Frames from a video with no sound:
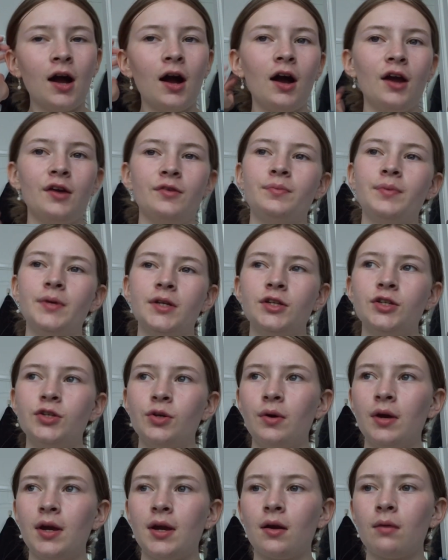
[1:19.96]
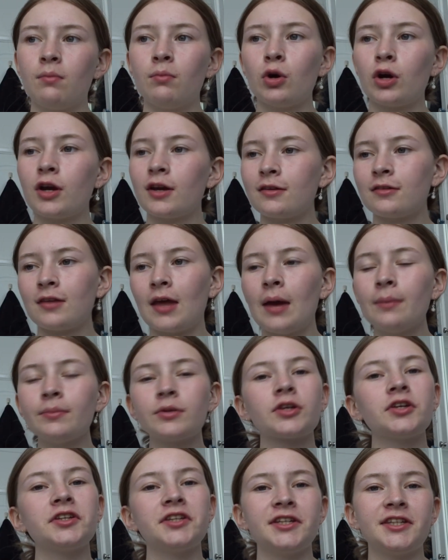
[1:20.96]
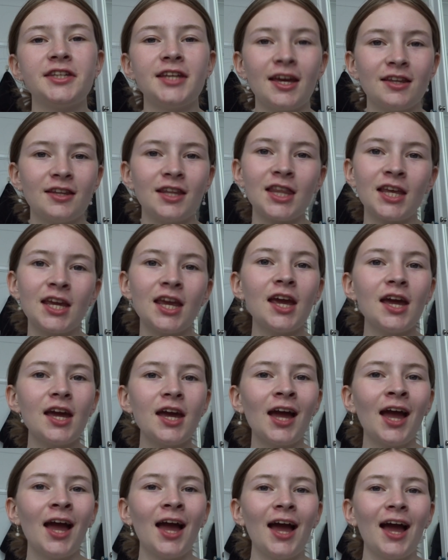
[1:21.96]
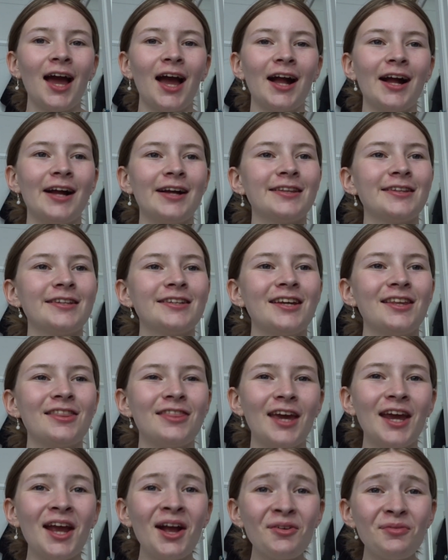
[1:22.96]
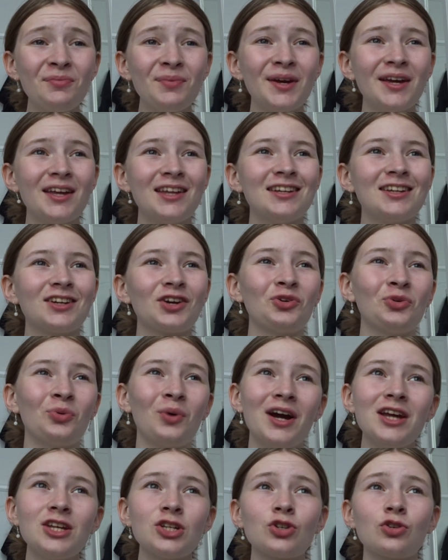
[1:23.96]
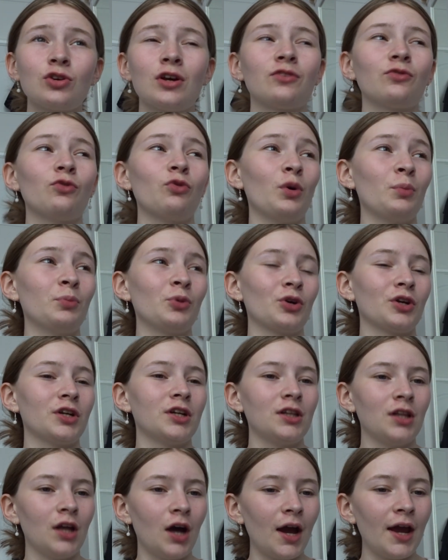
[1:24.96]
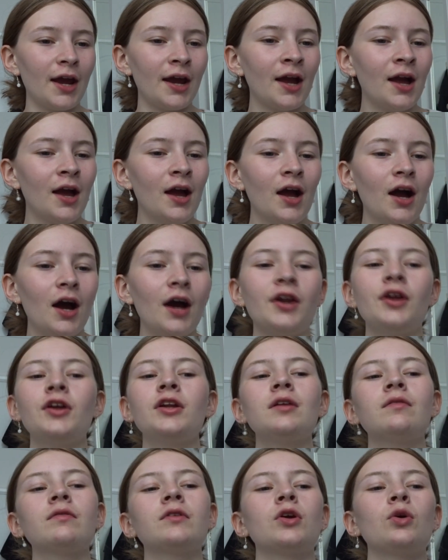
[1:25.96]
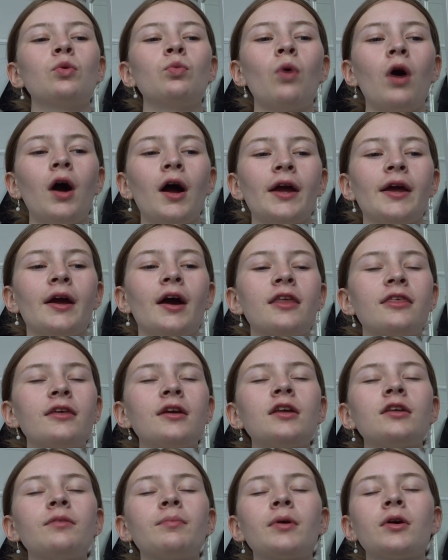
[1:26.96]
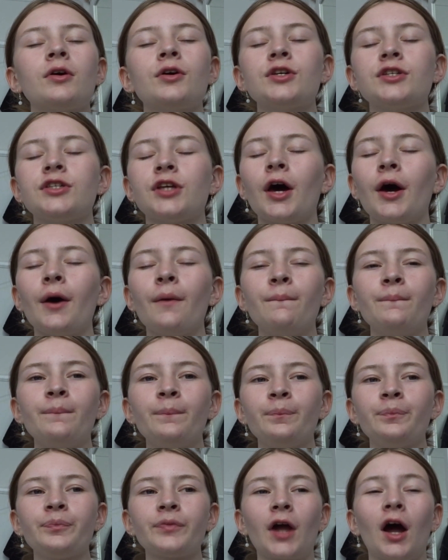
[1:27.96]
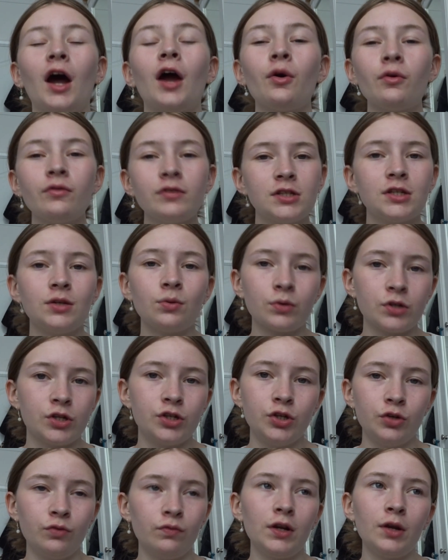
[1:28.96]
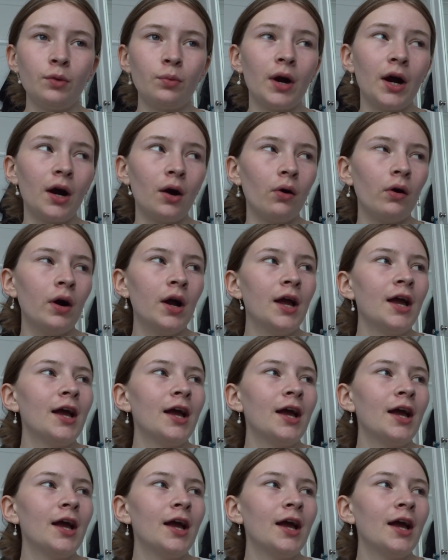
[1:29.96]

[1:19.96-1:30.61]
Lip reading: I've been doing mock exams because it's the end of the year and they have been quite stressful, I'm not gonna lie. I don't even know why. I think it's because I obviously want to do really well,